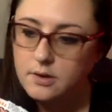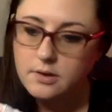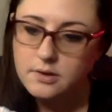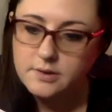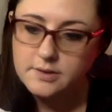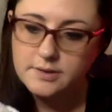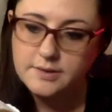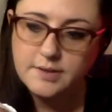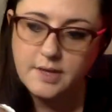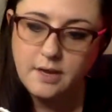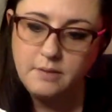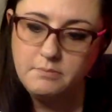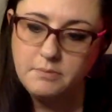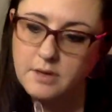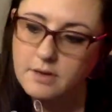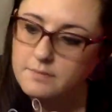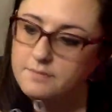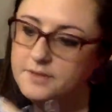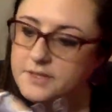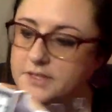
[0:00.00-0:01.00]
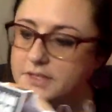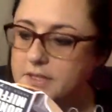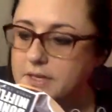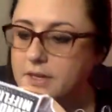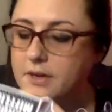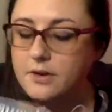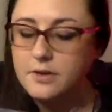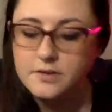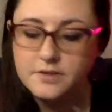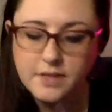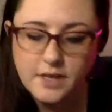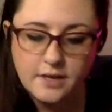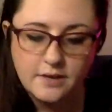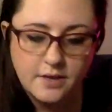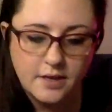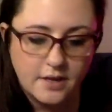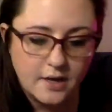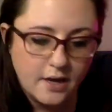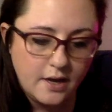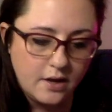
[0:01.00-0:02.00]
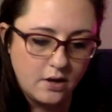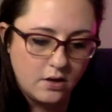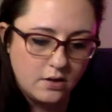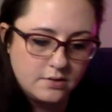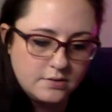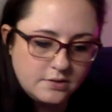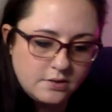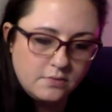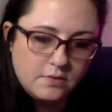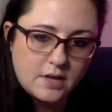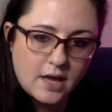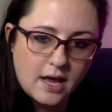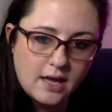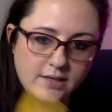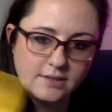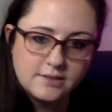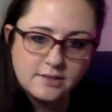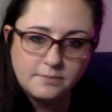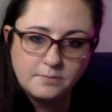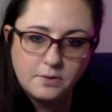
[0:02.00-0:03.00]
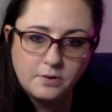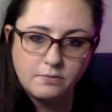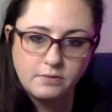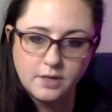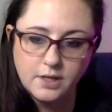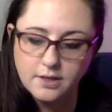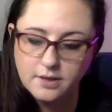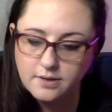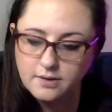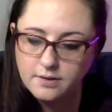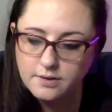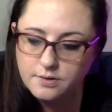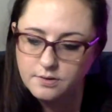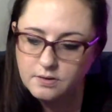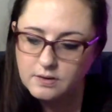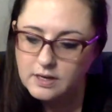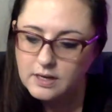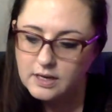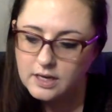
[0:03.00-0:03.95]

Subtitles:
some of the stickers. And then I also got some Gorilla Glue,